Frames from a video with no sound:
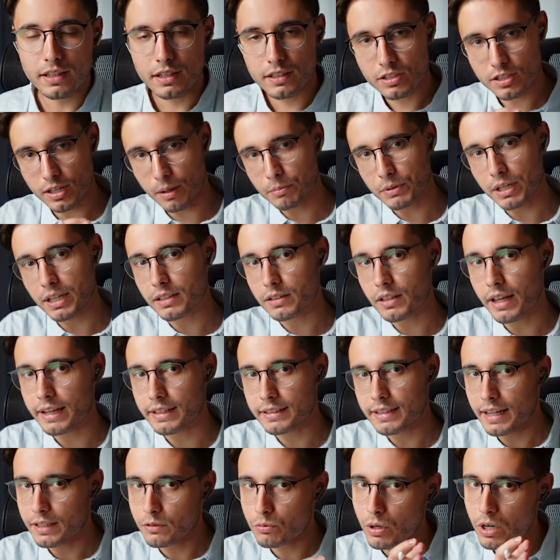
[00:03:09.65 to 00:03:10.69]
Something like
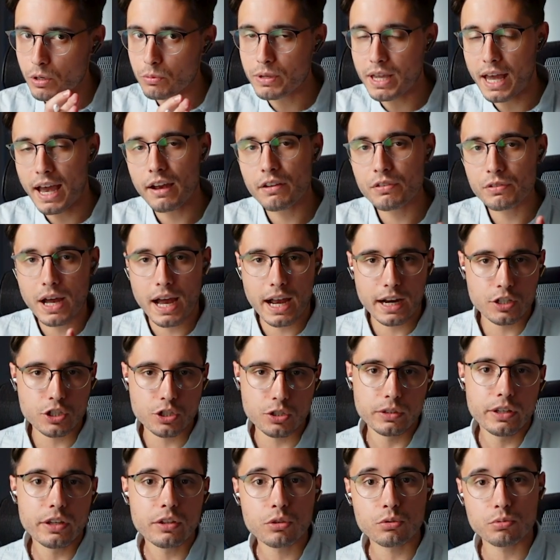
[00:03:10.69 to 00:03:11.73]
that, where we have
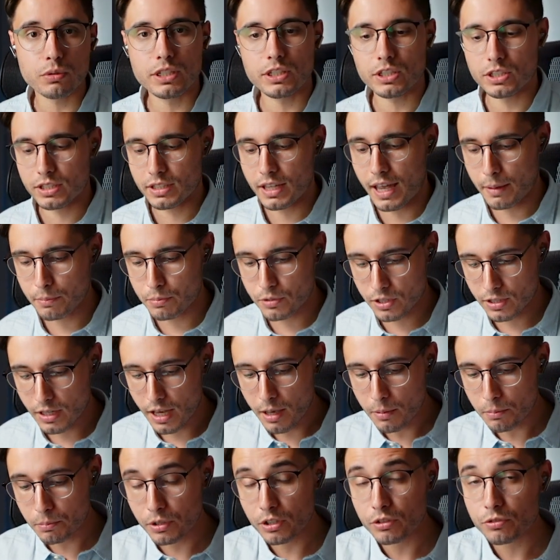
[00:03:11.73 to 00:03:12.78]
actually 3 steps
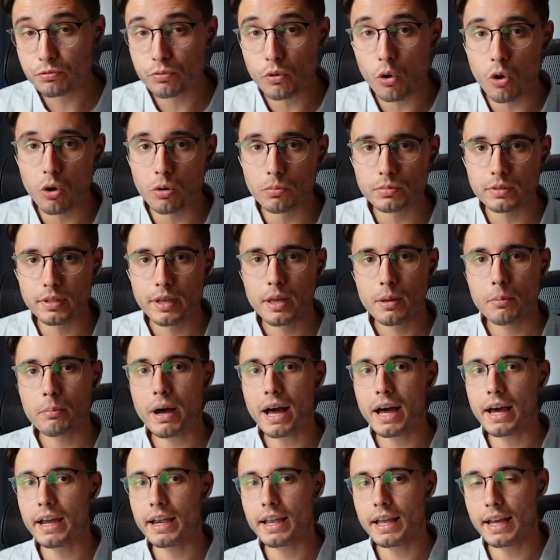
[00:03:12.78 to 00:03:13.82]
performed
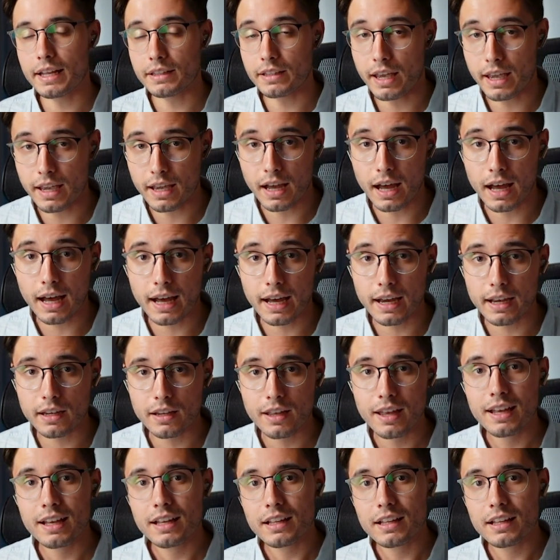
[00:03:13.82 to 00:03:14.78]
by an AI,